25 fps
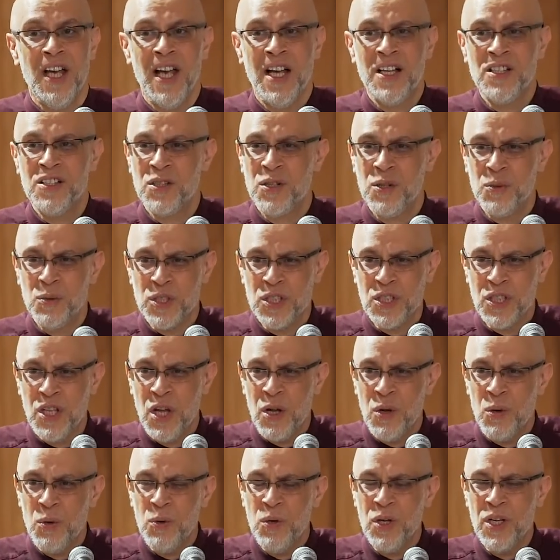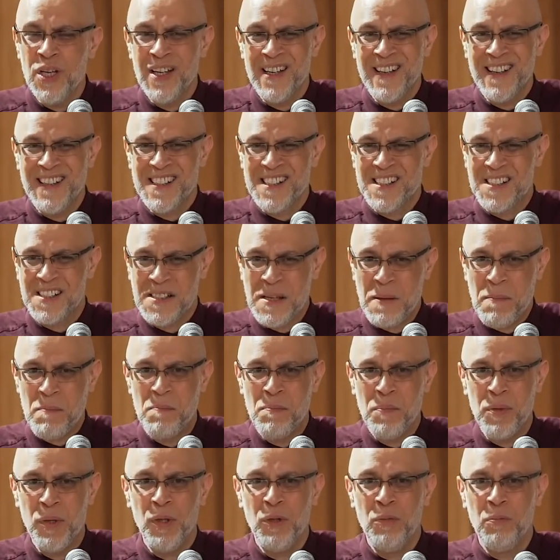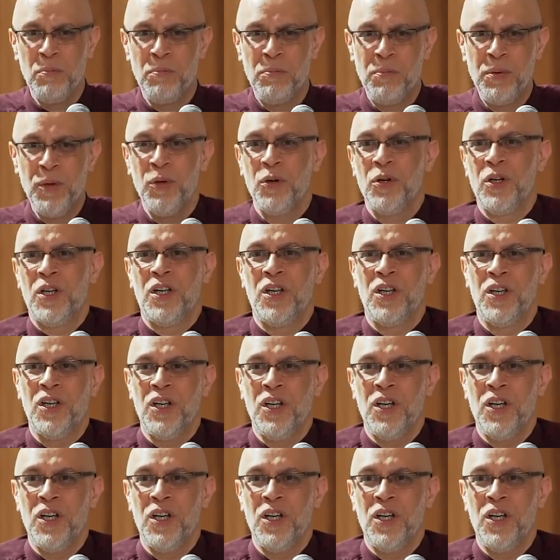And so there was no simple book